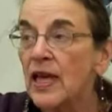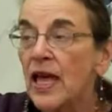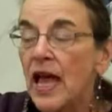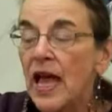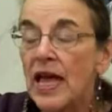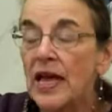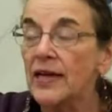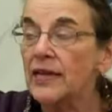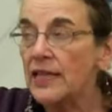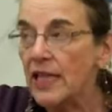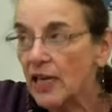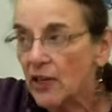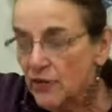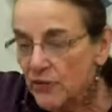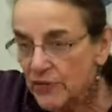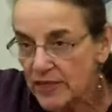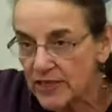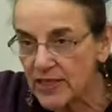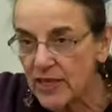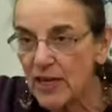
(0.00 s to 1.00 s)
And
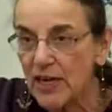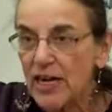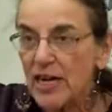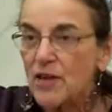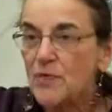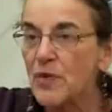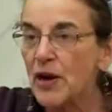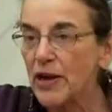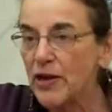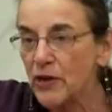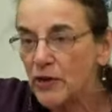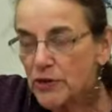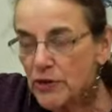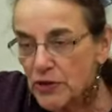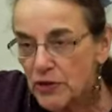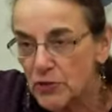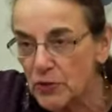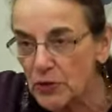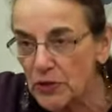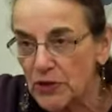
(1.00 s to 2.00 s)
every time I
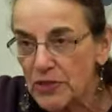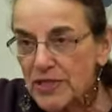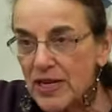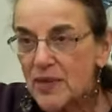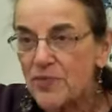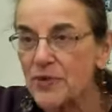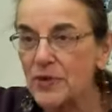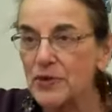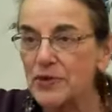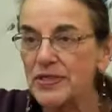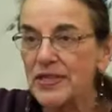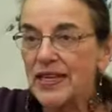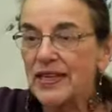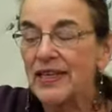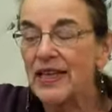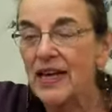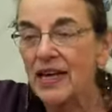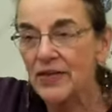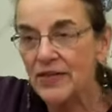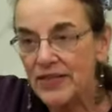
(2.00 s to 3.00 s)
introduce words, I'm using
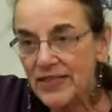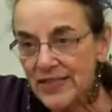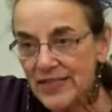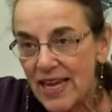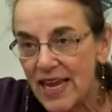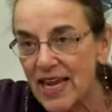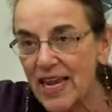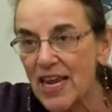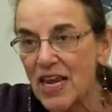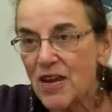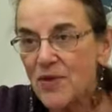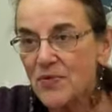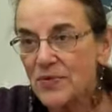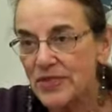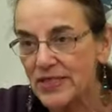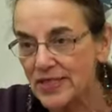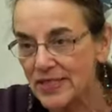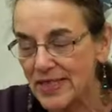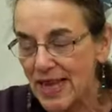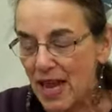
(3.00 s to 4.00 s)
the same
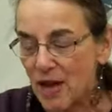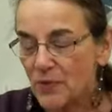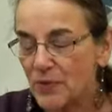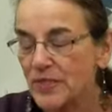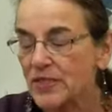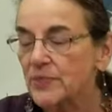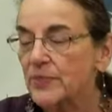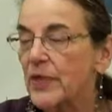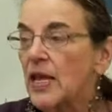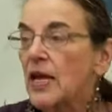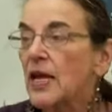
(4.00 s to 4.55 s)
steps.